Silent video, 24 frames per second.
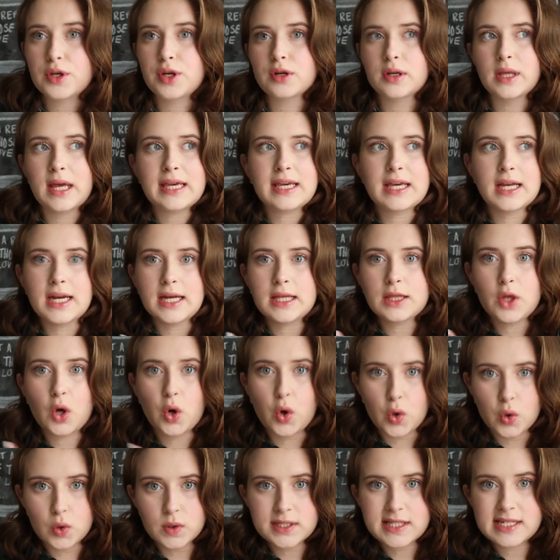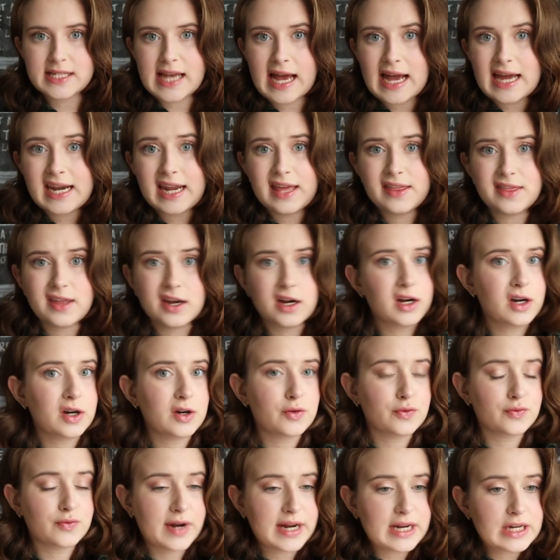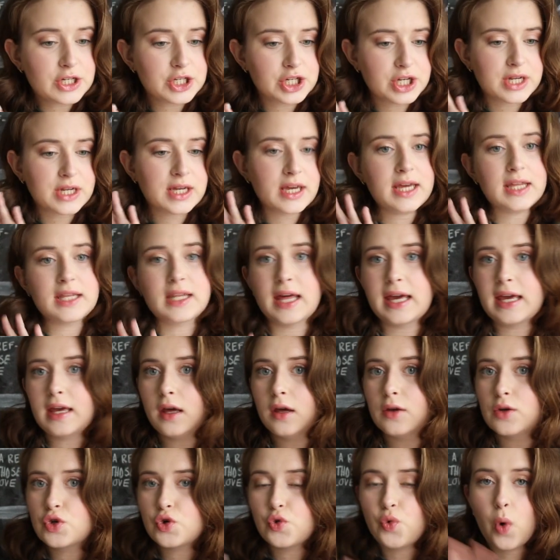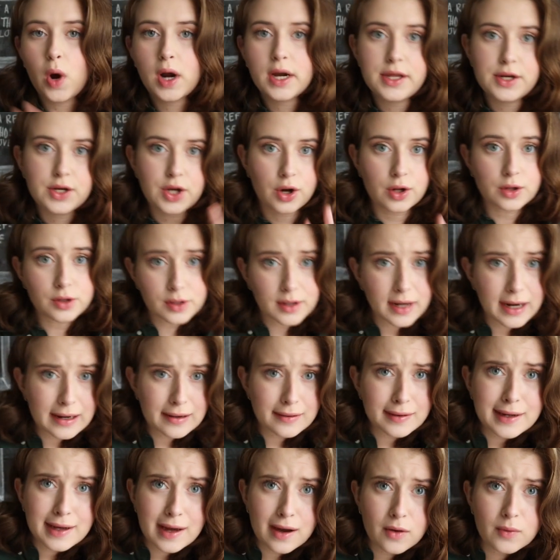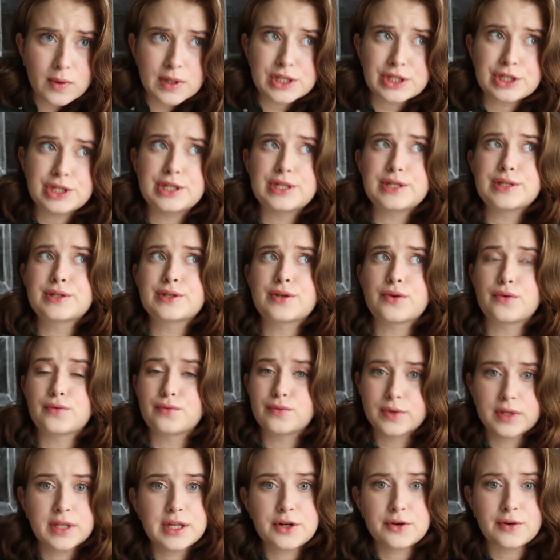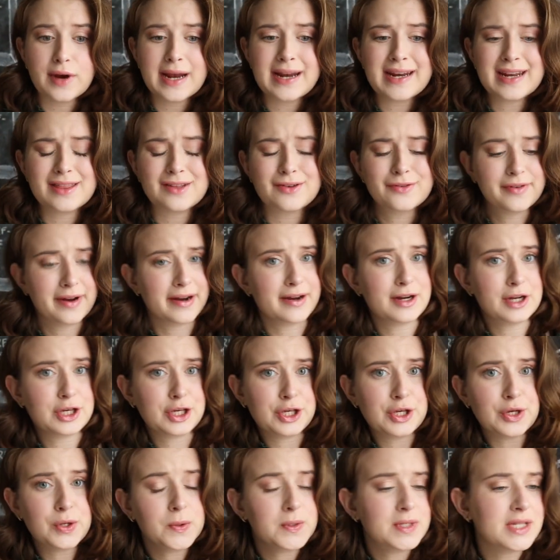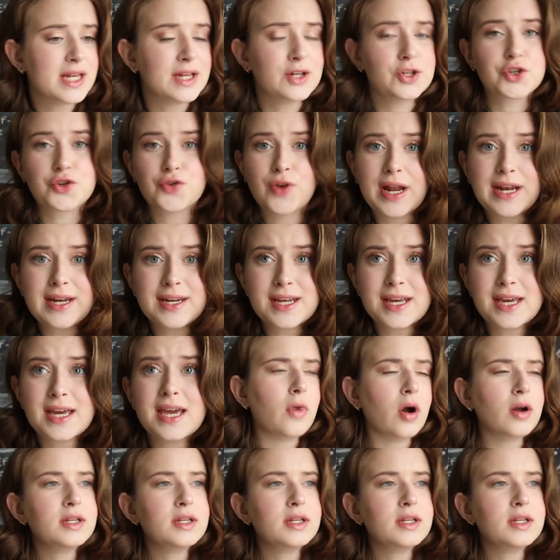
You're like getting the whole set and they're ranging in like $20 area, which is really great, and they're very cute and trendy.